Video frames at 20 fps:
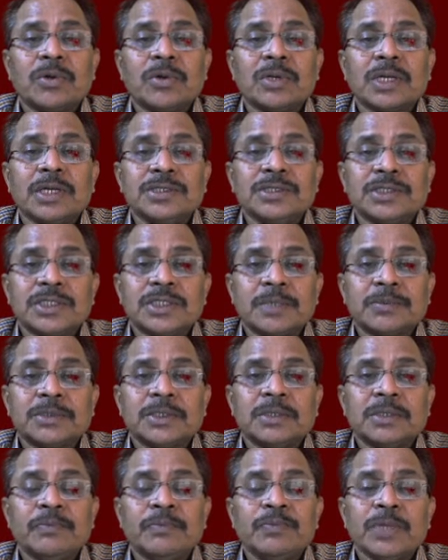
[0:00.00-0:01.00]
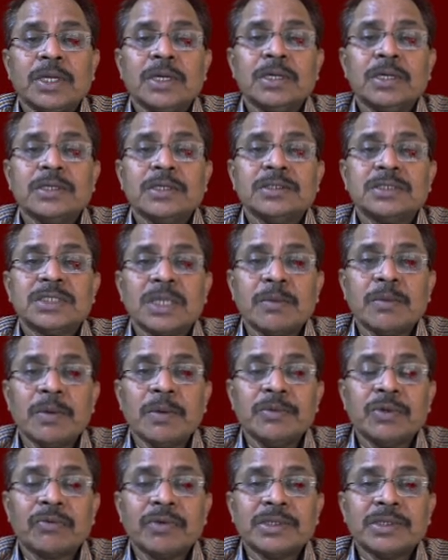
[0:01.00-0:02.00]
concept. Some of
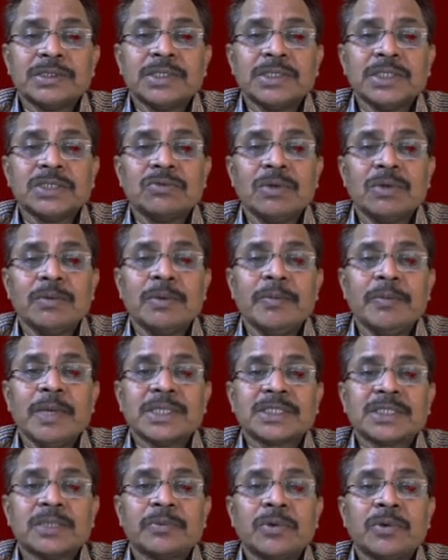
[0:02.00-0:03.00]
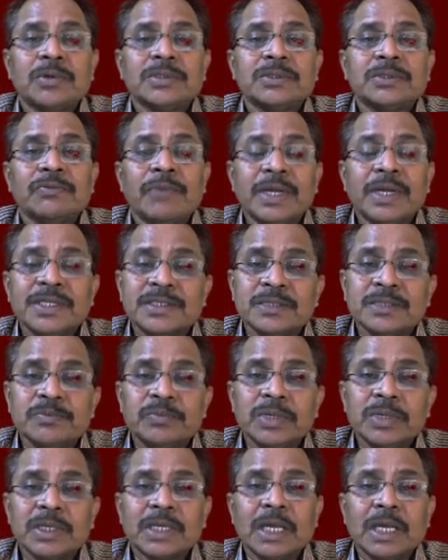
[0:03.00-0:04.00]
the questions will be based upon very
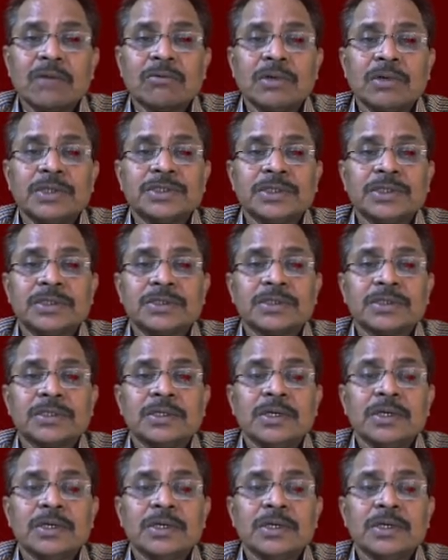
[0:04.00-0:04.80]
simple calculations.